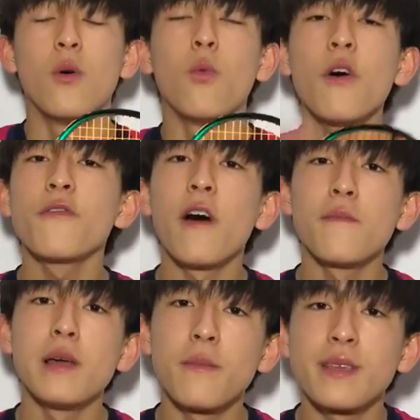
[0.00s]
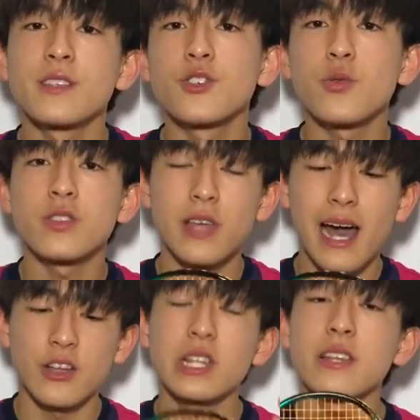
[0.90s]
What 5mm shorter
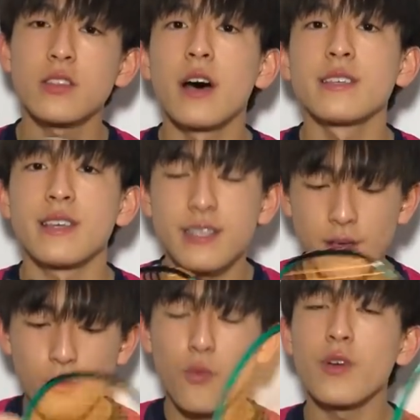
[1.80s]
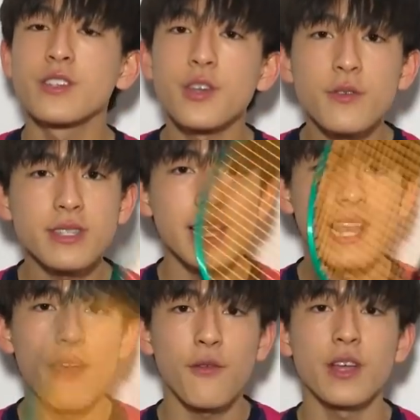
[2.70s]
actually does is reduce the
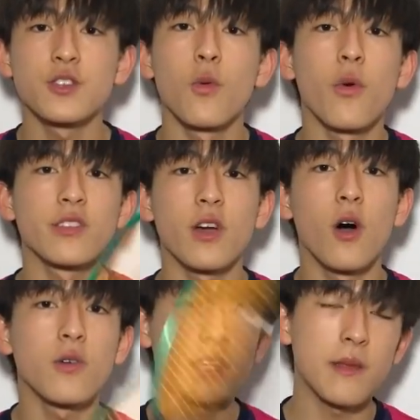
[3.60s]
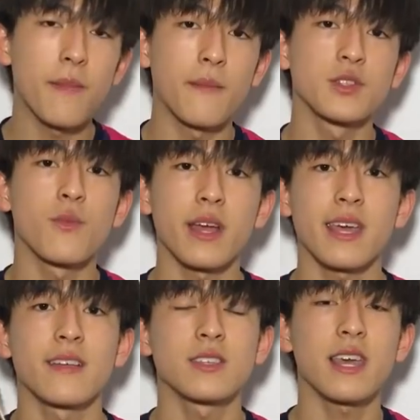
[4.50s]
leverage when you're holding the badminton
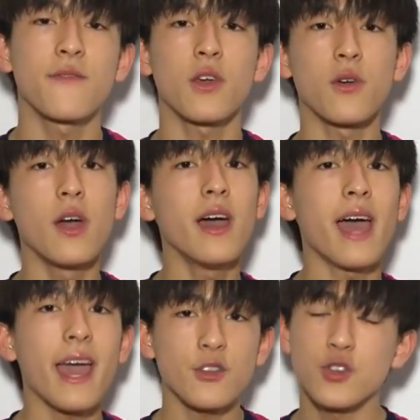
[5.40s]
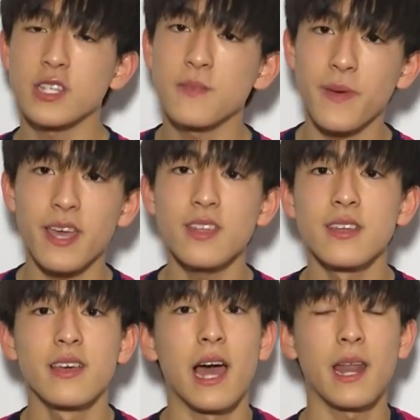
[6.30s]
racket to give you extra
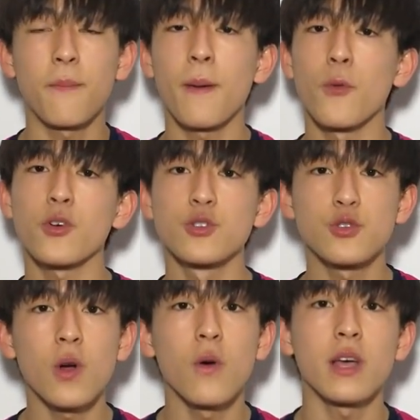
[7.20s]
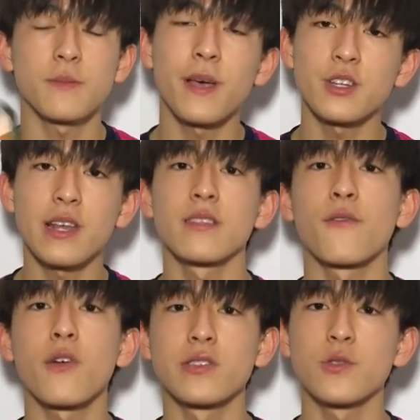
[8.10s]
speed and a bit more control, especially in the
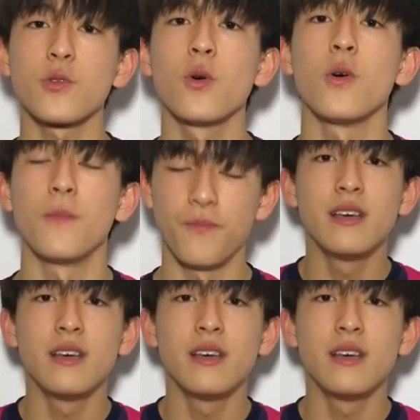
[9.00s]
frontal court.